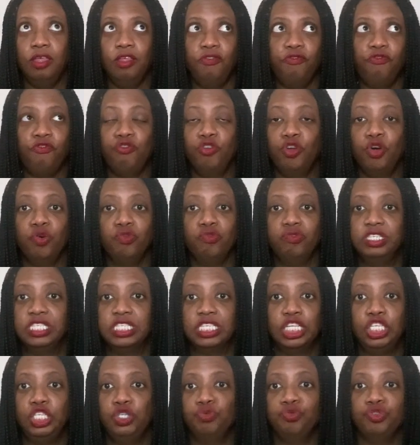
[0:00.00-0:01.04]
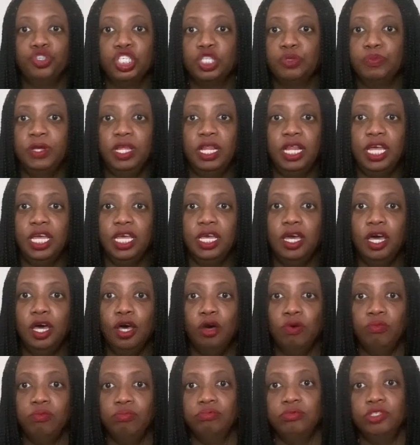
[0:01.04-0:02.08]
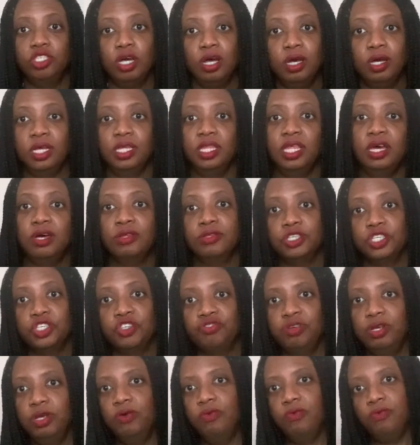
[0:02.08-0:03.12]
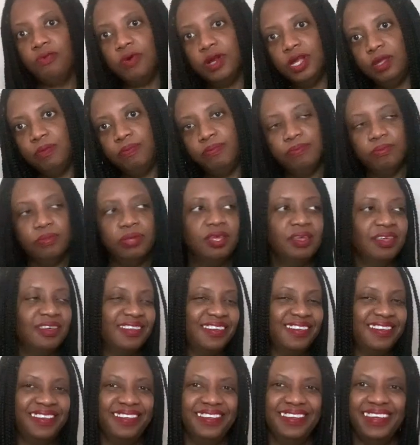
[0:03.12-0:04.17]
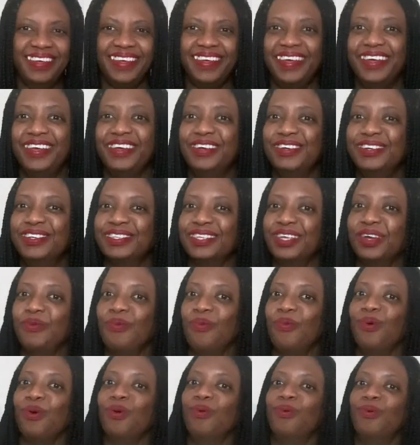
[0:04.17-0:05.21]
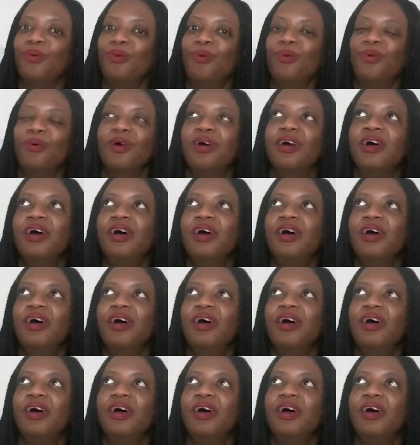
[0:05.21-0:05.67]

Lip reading: for no reason. You would just be like, oh, jogging down the street, rape. It's like, whoa.